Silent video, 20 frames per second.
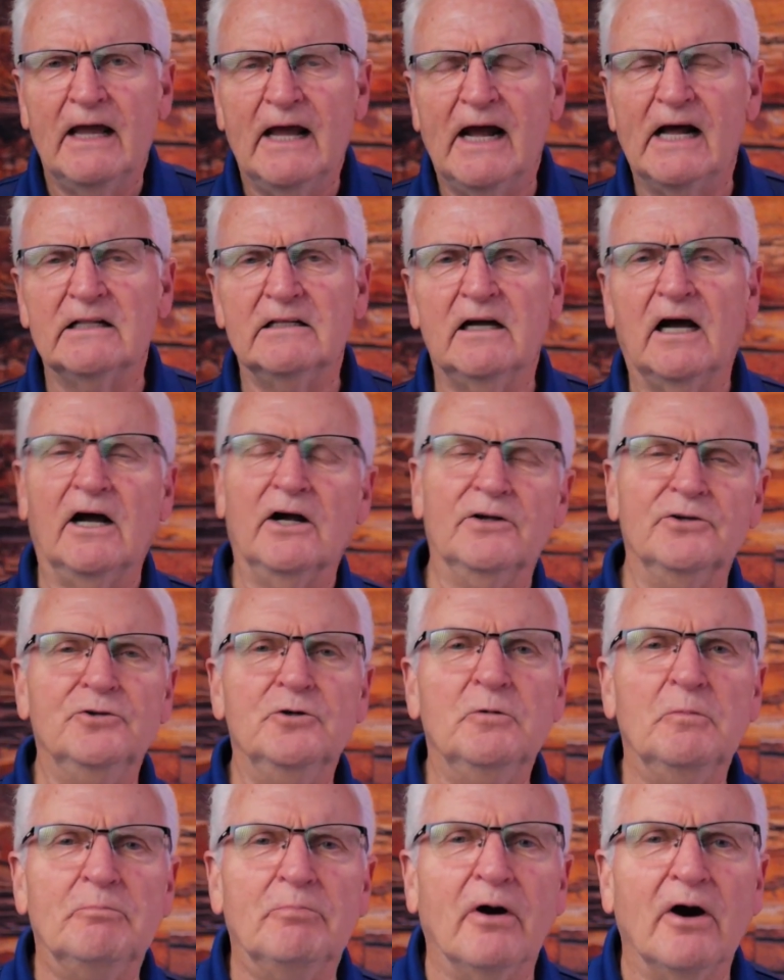How, are
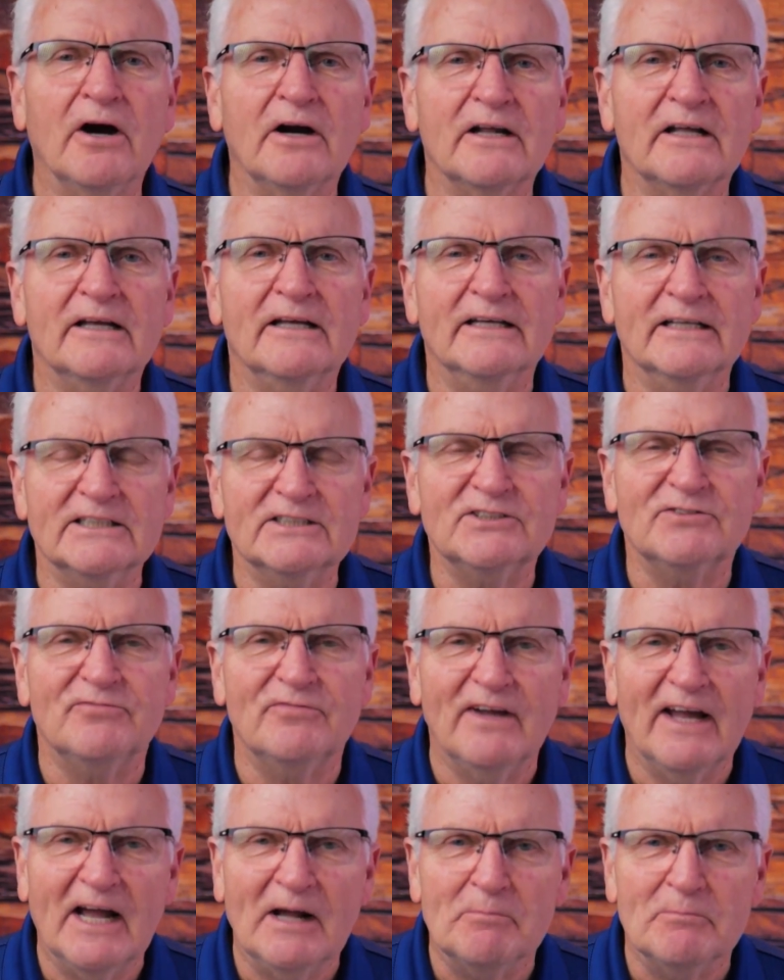you part of His
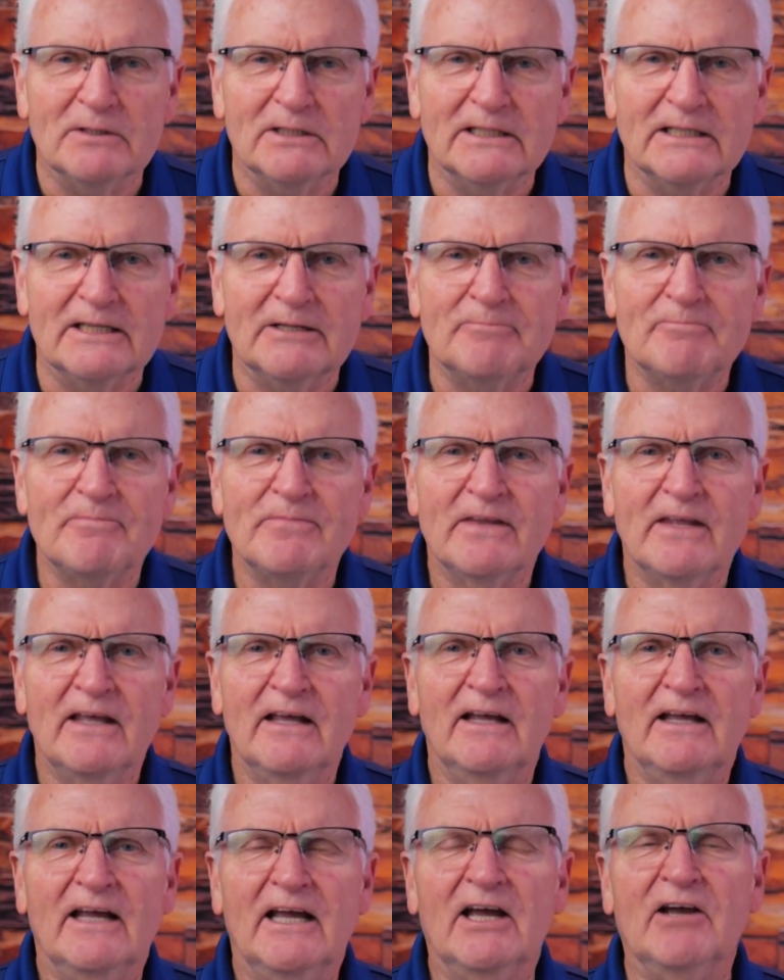family?
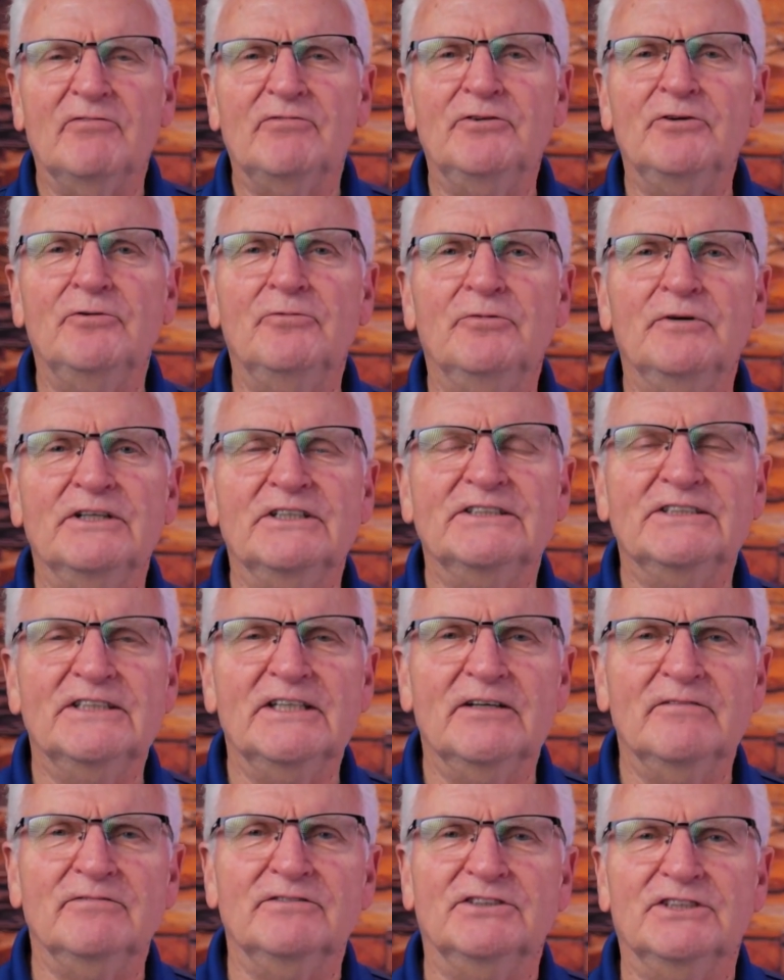Have you
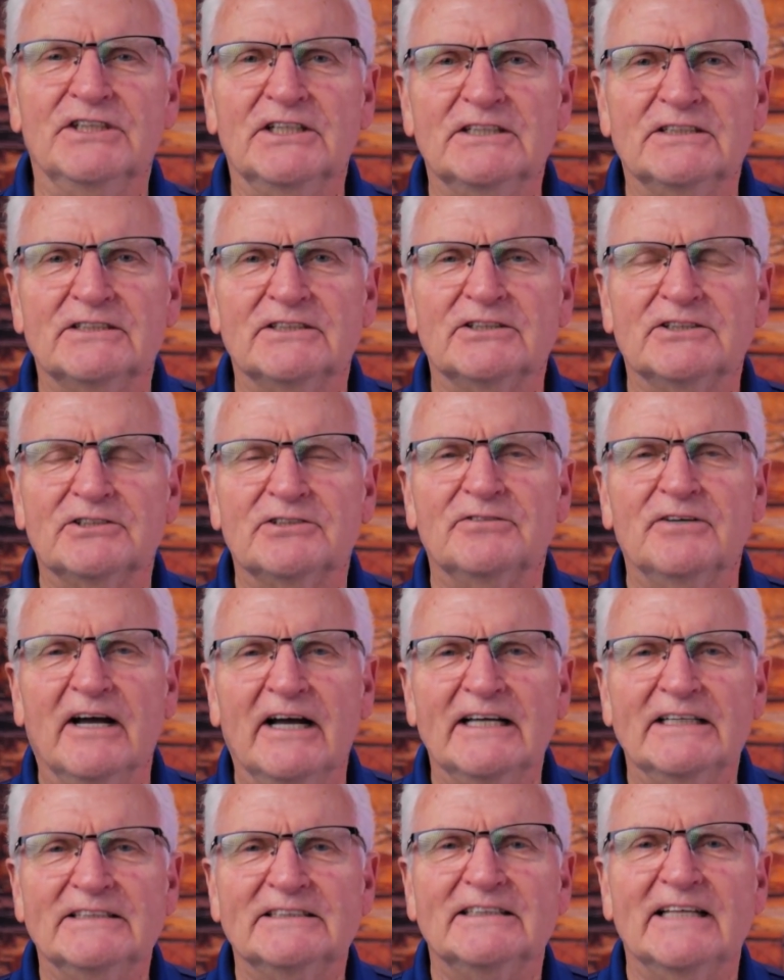received Jesus
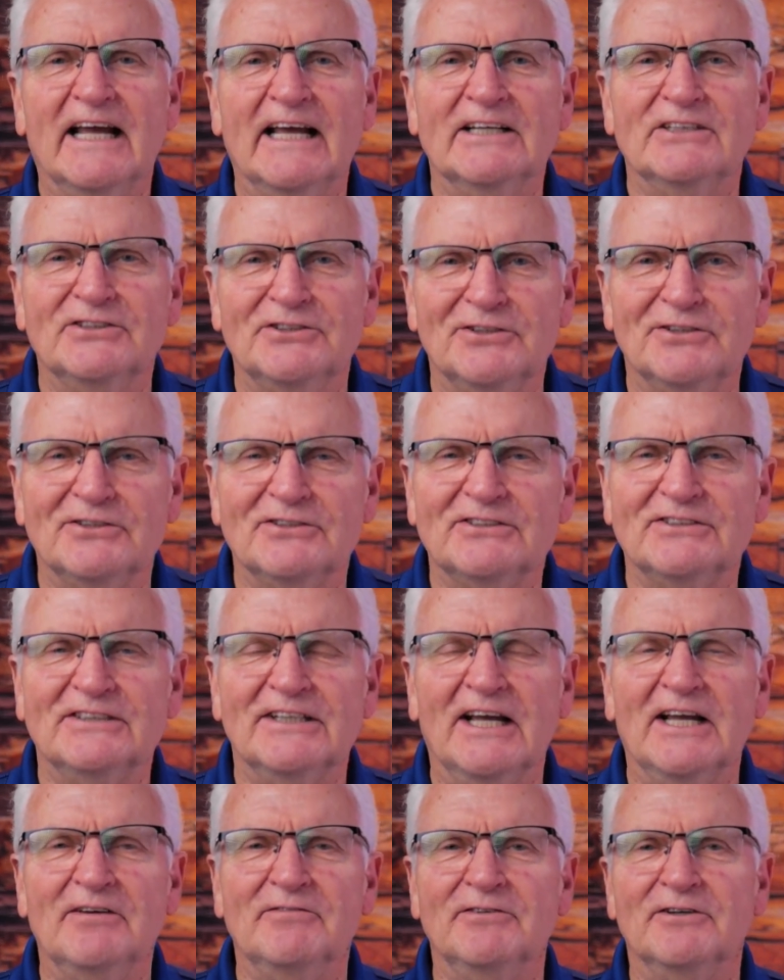Christ as your
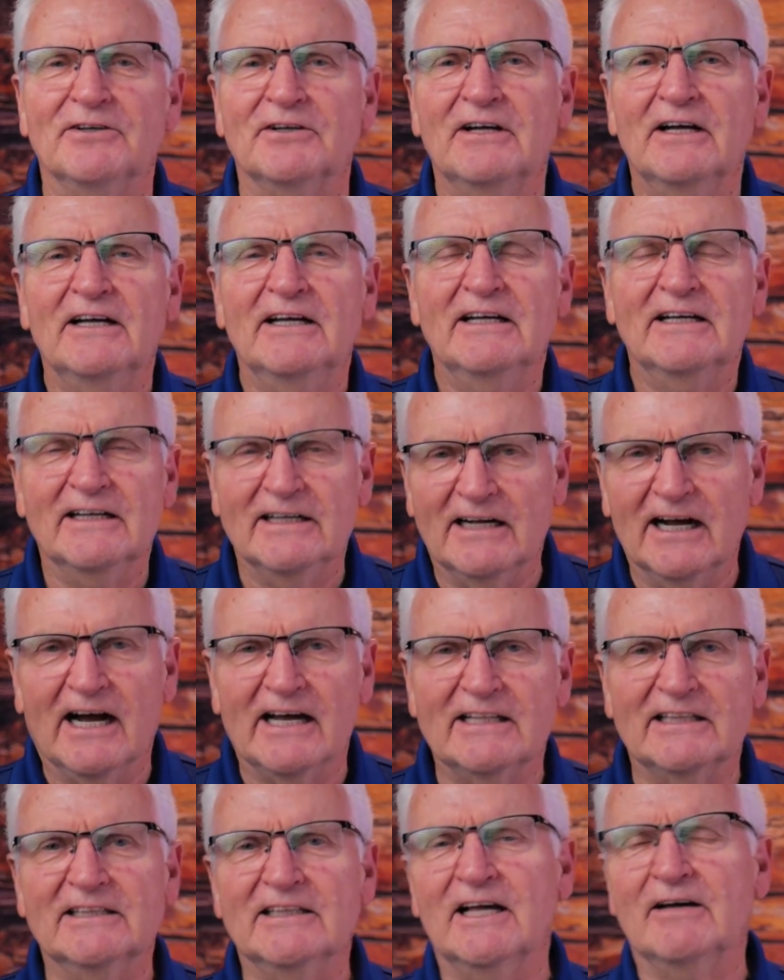Savior?
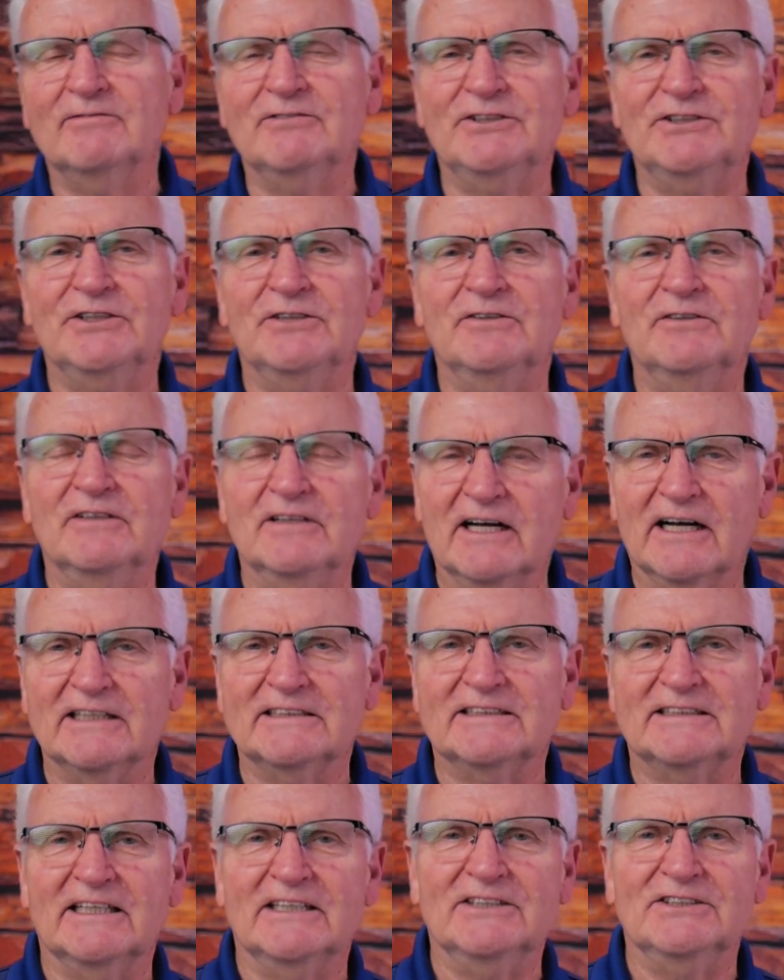God loves you.
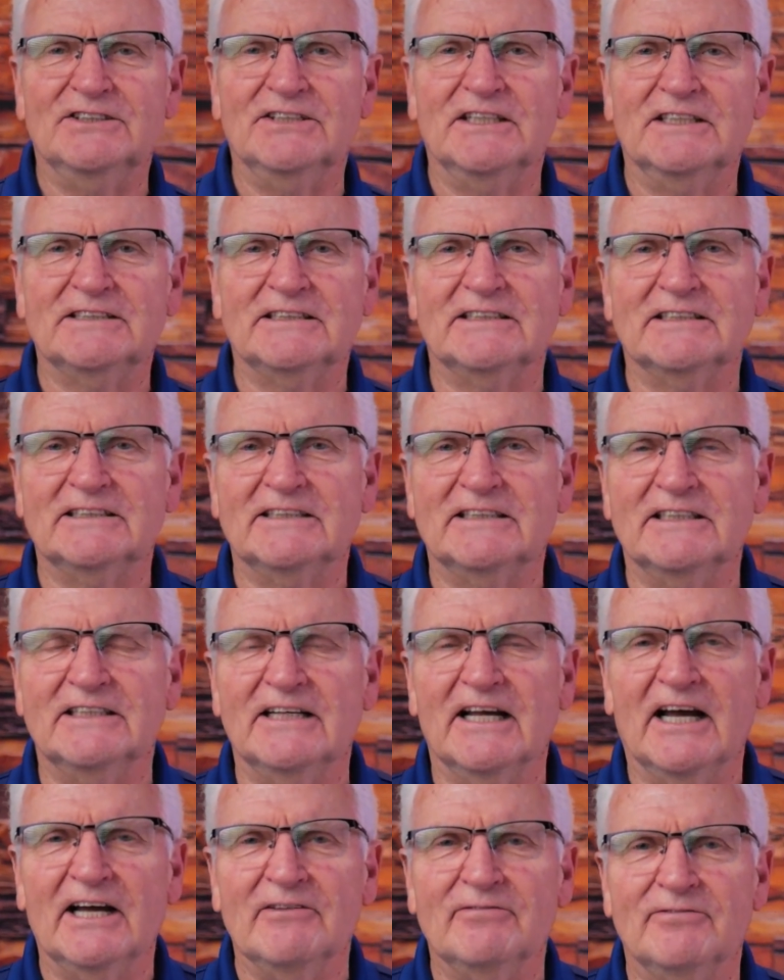God sent Jesus to
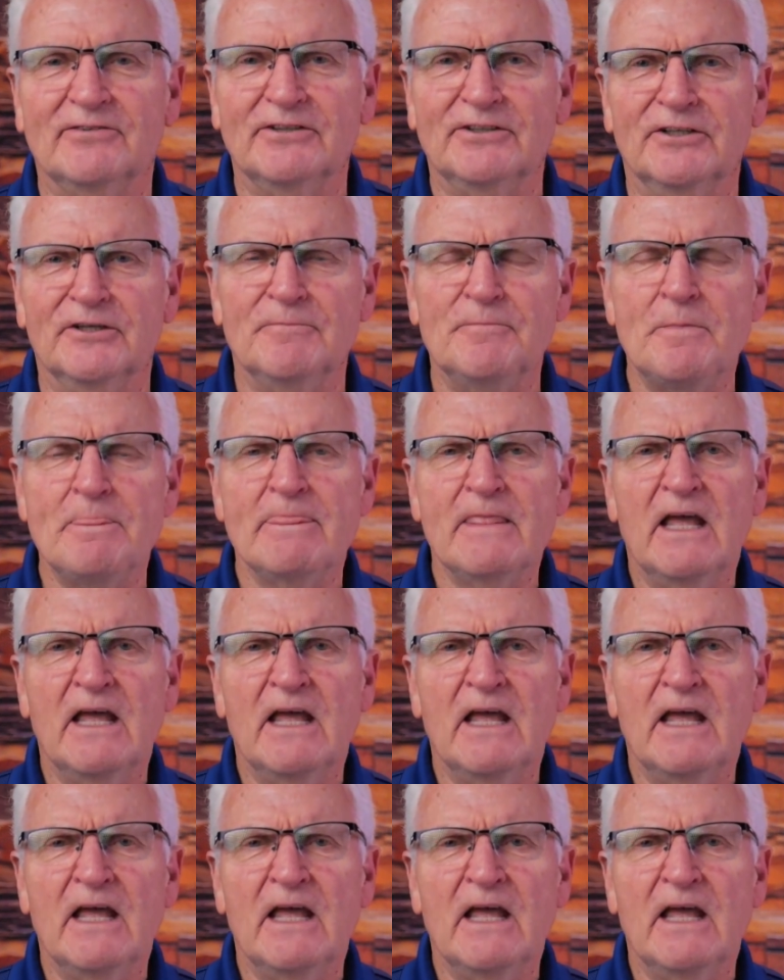die for you.